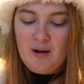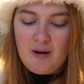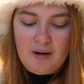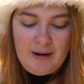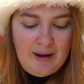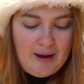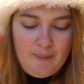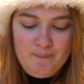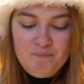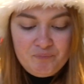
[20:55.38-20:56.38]
I
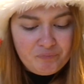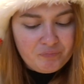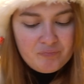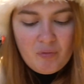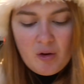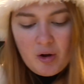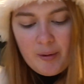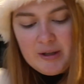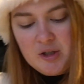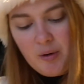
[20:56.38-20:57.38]
am
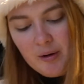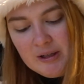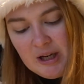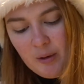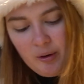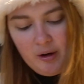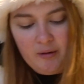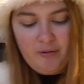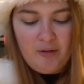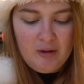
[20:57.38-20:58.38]
going to only take
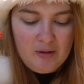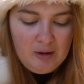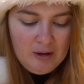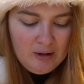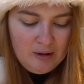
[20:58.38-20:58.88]
1/2 of this.